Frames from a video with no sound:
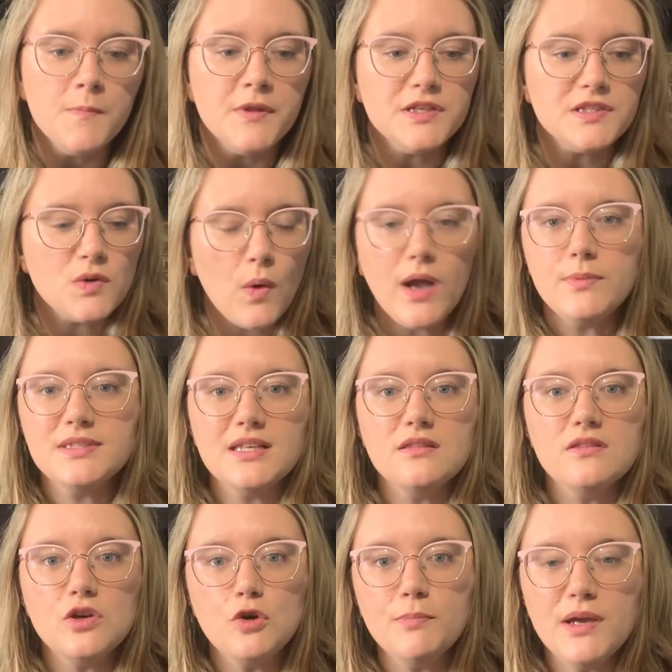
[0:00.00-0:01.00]
So I was a
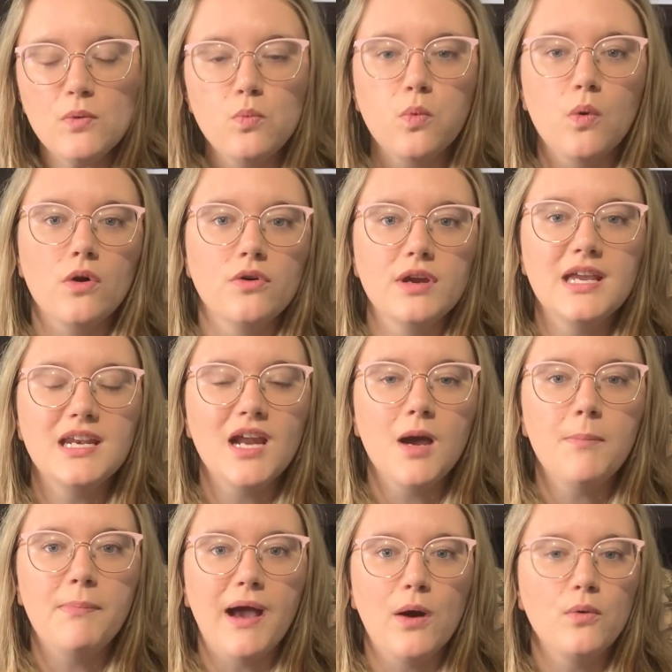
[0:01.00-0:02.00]
little bit worried
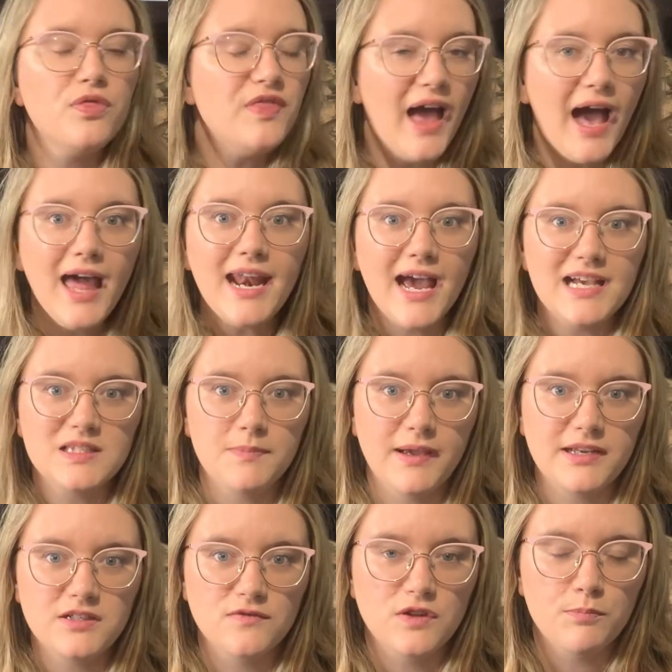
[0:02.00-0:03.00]
about that
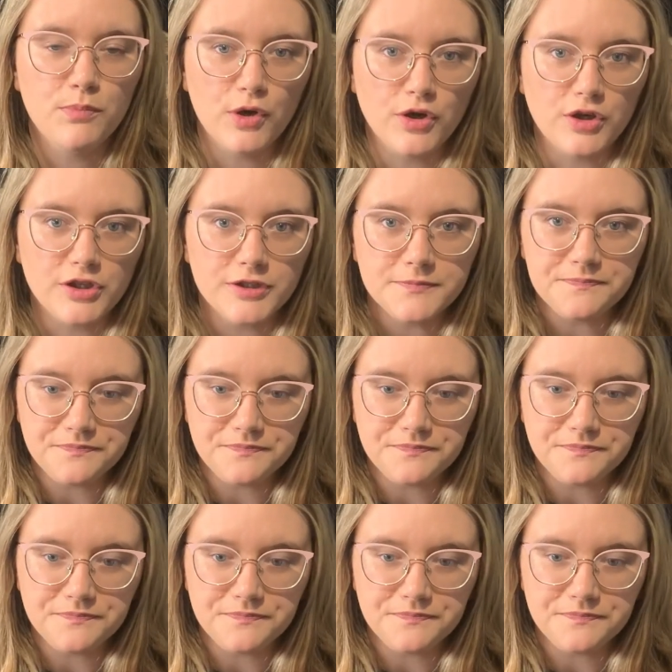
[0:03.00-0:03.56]
aspect of the book.